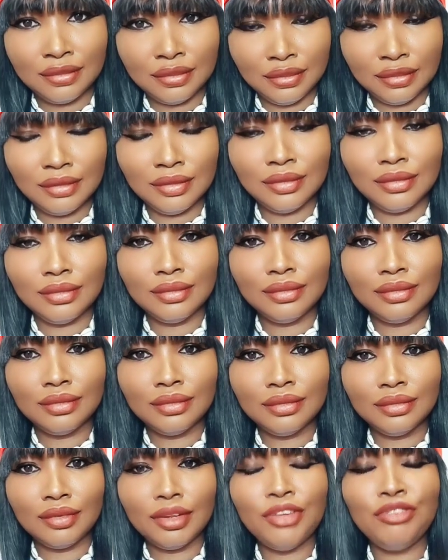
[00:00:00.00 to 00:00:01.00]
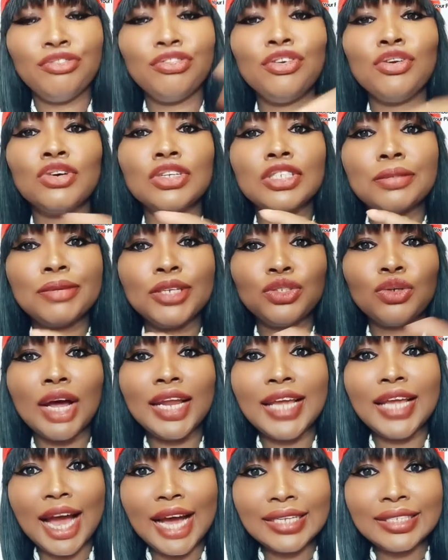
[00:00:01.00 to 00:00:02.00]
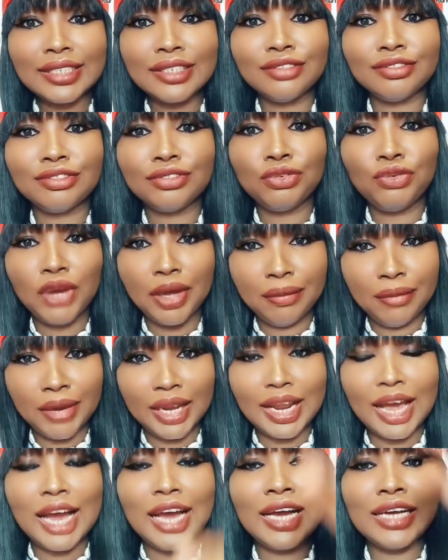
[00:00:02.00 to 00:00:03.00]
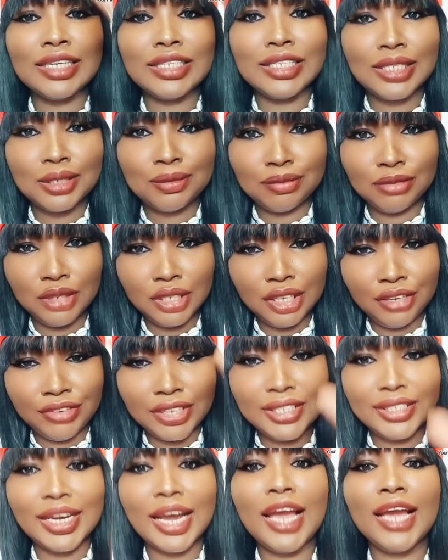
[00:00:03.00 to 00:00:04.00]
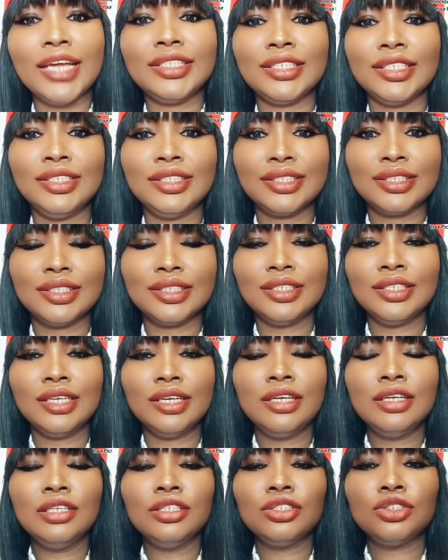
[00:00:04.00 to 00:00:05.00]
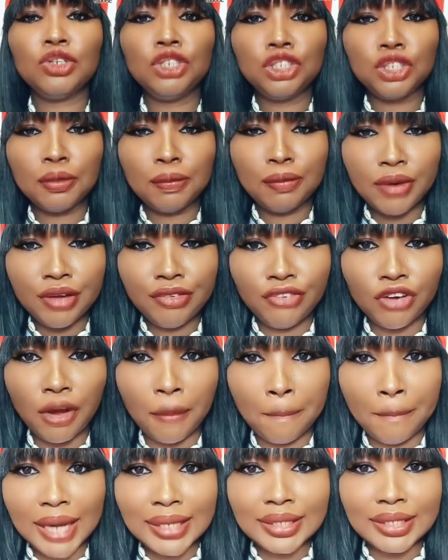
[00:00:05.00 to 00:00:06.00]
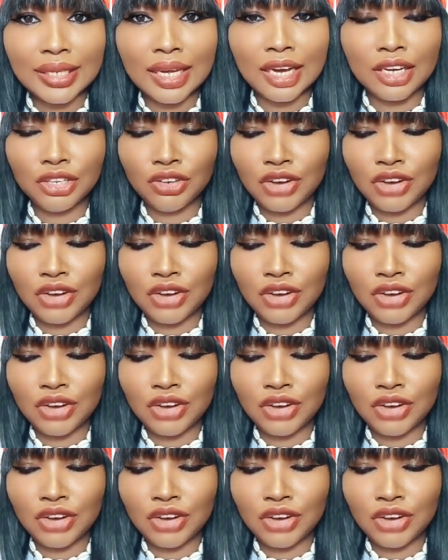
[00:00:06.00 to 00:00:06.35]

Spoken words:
If you're spiritually active, women are living deities, so you should pray for your partner.